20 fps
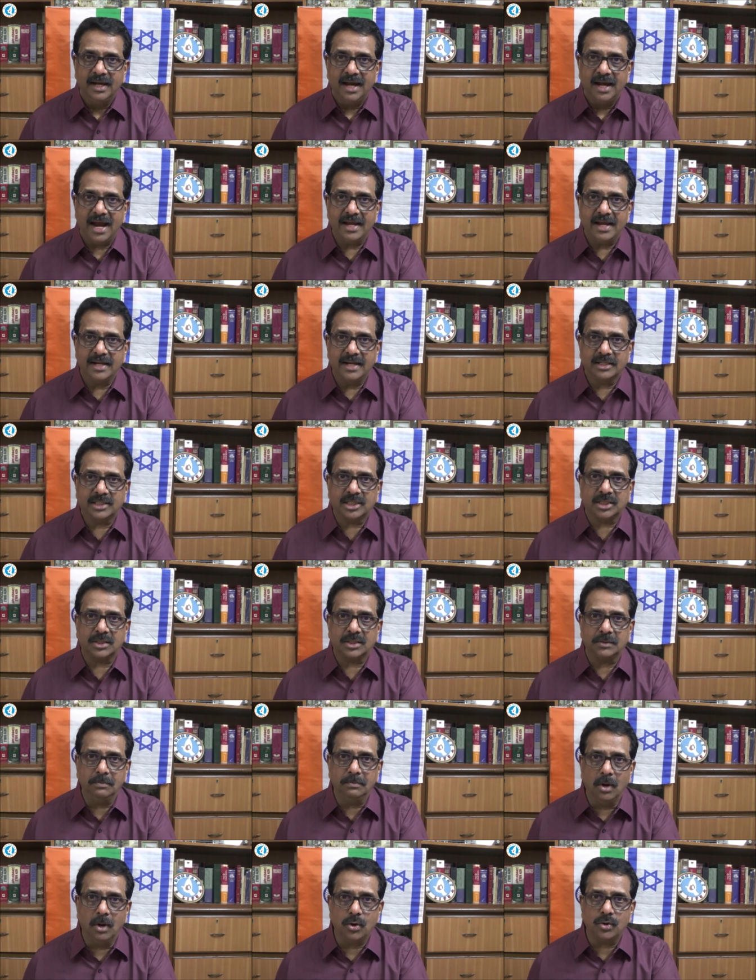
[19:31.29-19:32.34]
and its
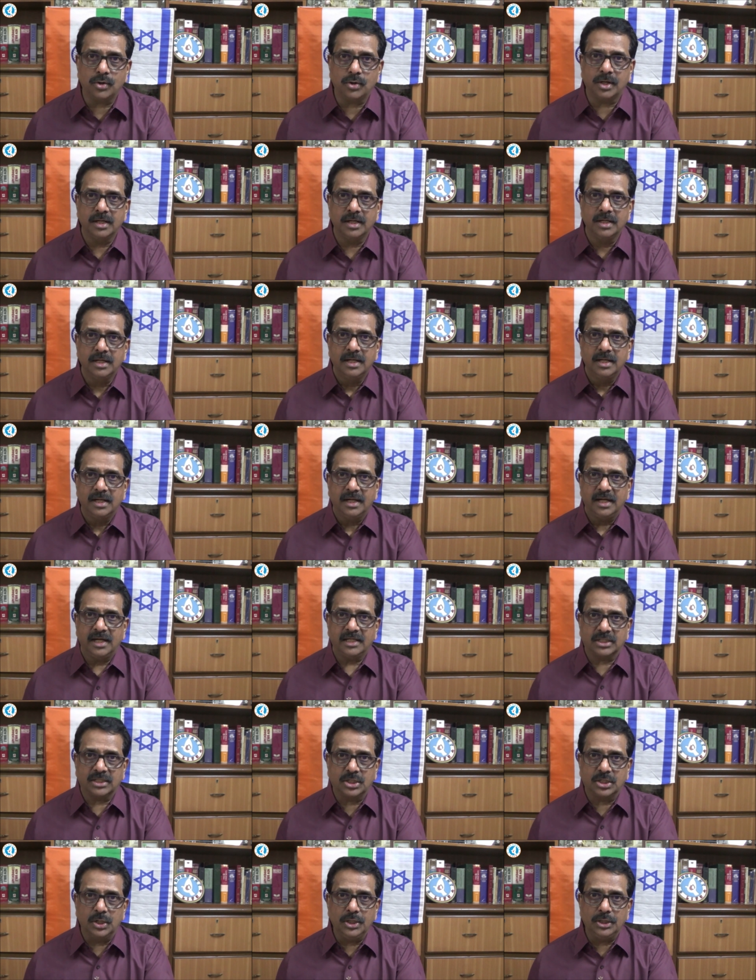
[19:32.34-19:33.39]
smoke
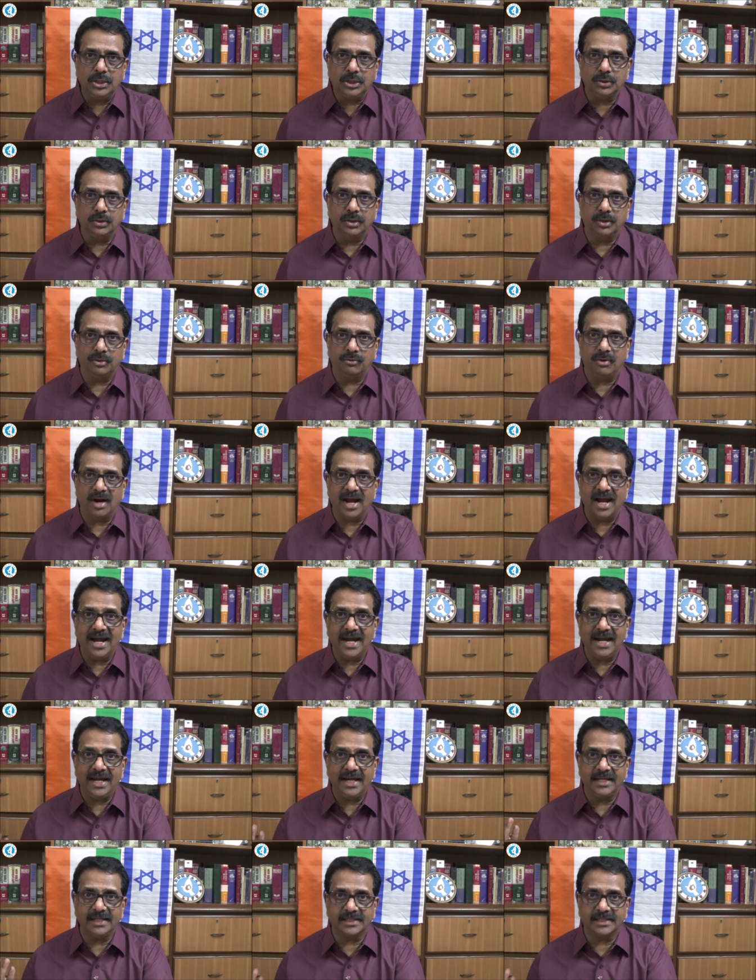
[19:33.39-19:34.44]
is going to
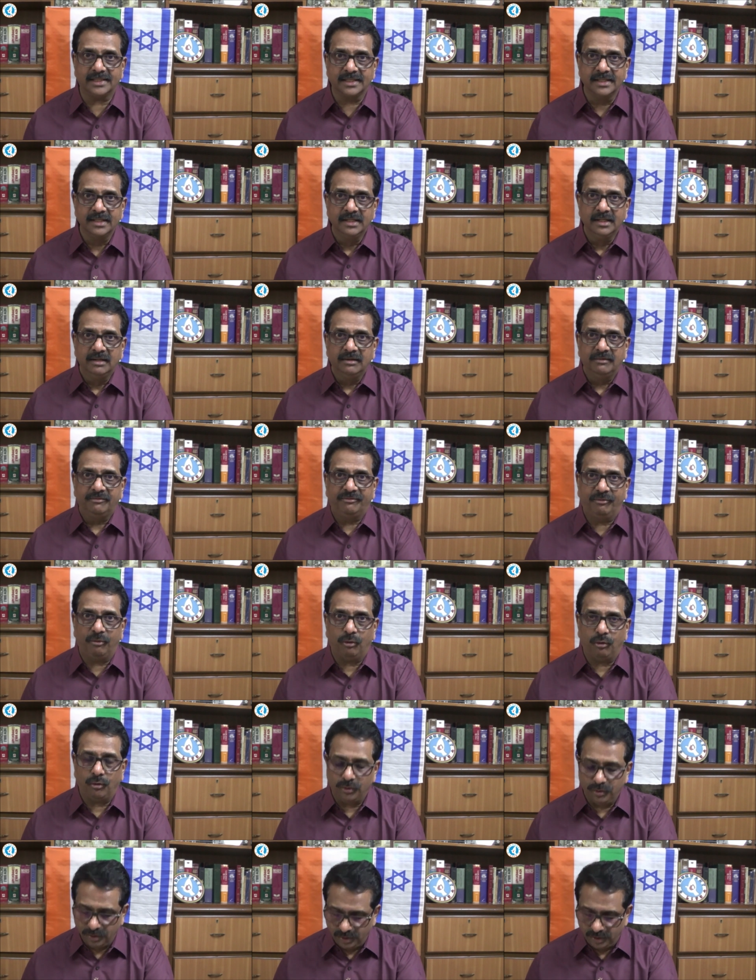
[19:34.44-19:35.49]
arise
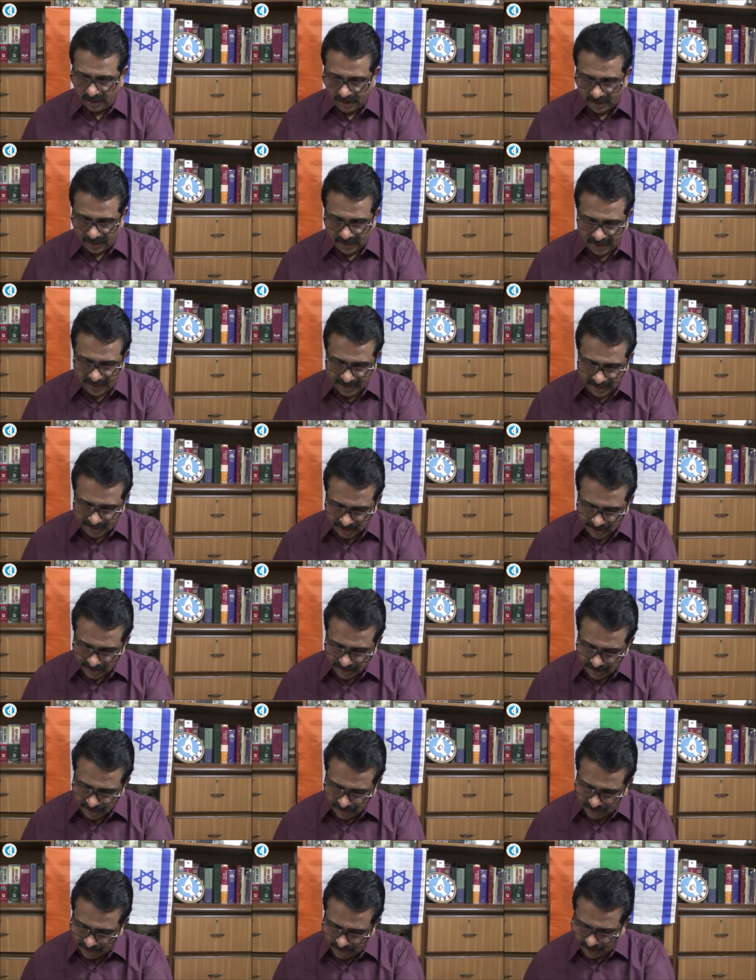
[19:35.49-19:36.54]
for
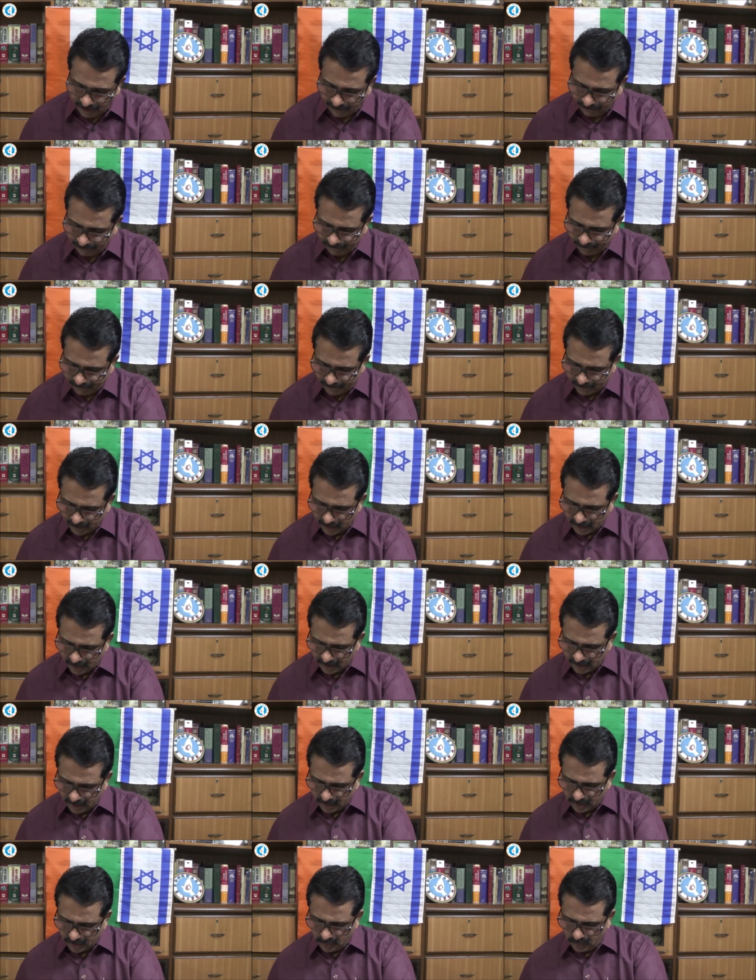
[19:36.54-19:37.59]
eternity.
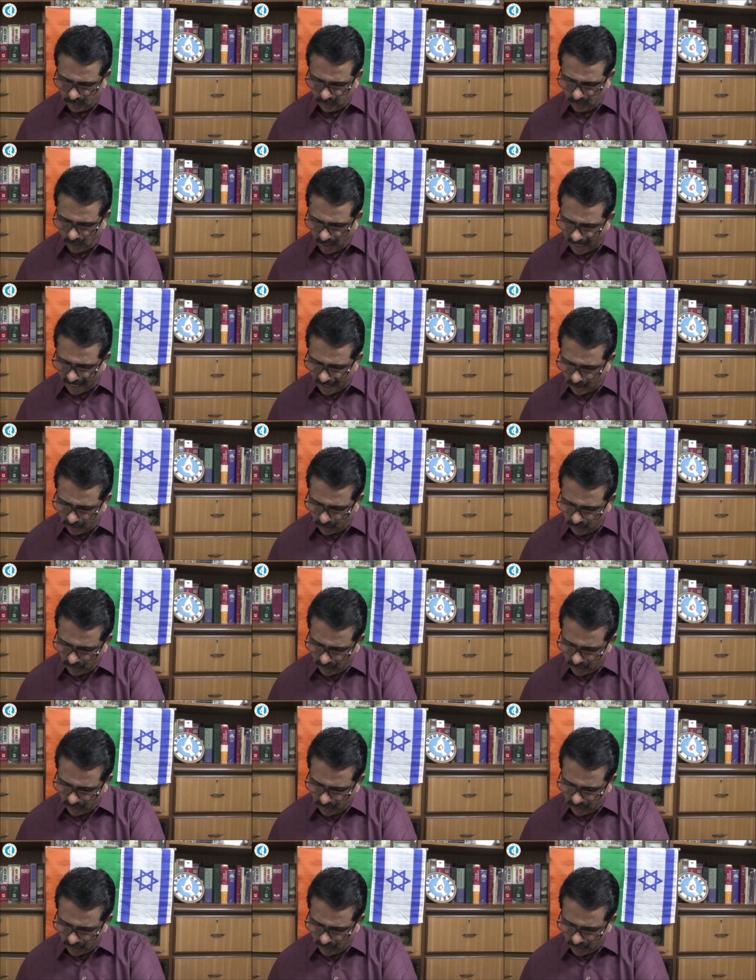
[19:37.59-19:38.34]
Wow.